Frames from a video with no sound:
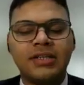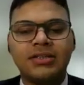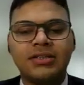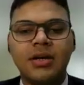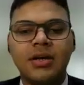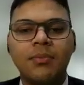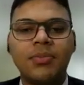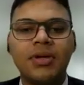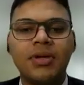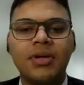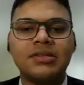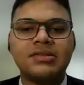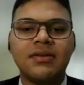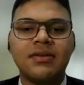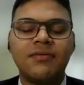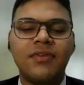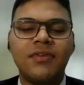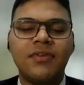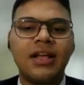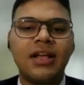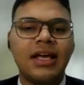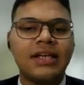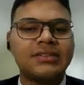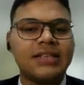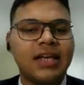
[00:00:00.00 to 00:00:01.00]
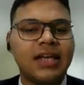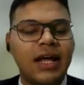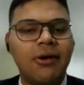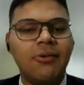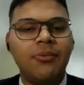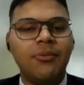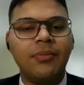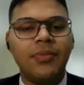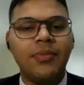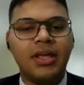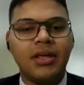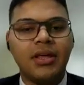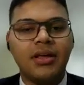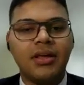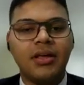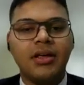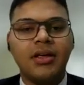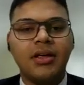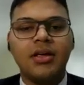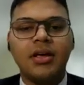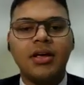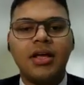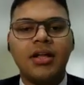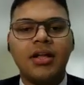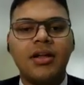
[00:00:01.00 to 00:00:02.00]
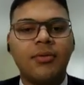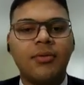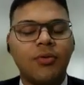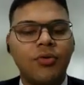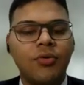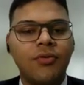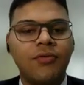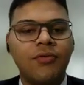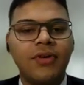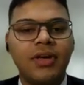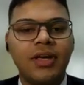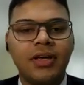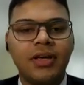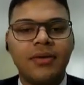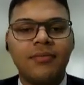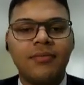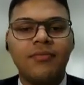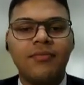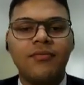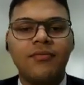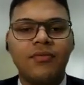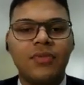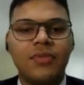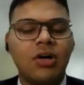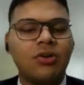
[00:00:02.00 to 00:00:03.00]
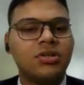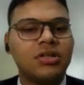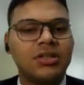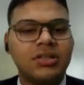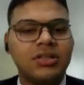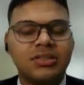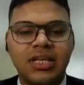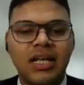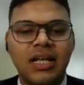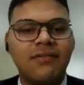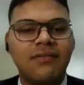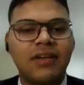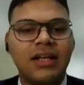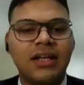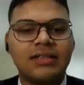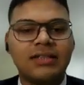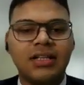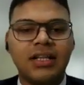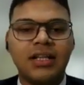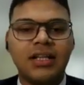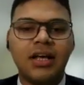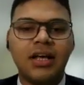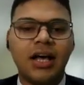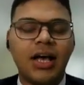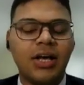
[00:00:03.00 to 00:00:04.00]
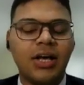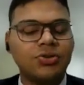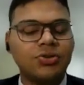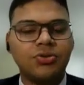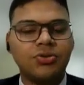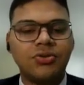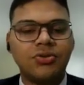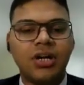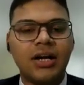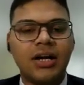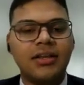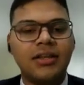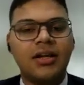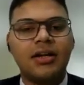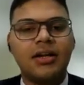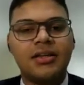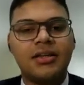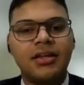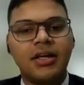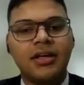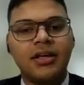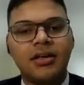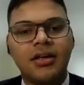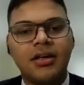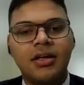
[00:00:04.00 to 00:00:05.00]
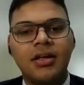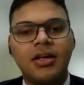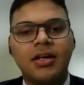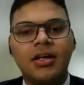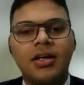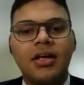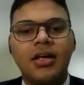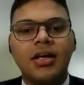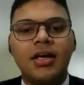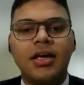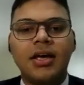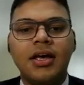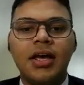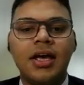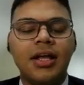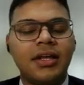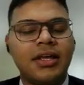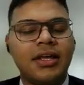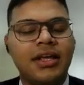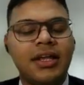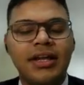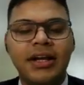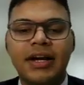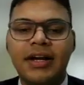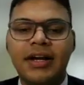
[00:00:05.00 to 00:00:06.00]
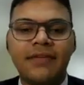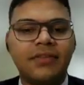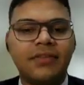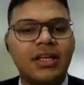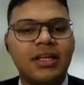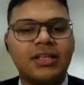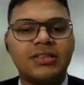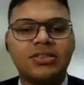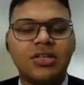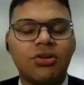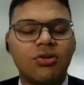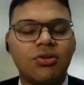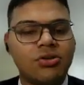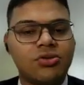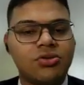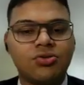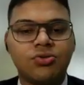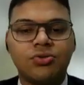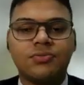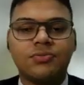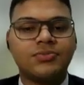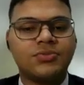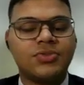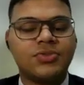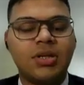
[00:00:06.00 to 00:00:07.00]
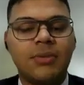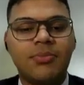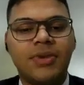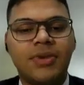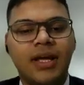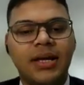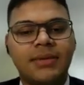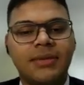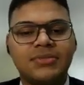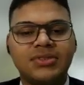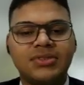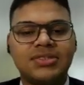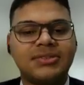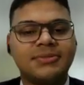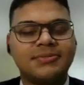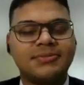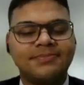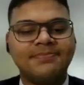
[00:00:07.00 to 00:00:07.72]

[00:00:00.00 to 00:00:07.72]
For example, someone has helped me in a good way without selflessly. I used to write that. And creative things are also sometimes.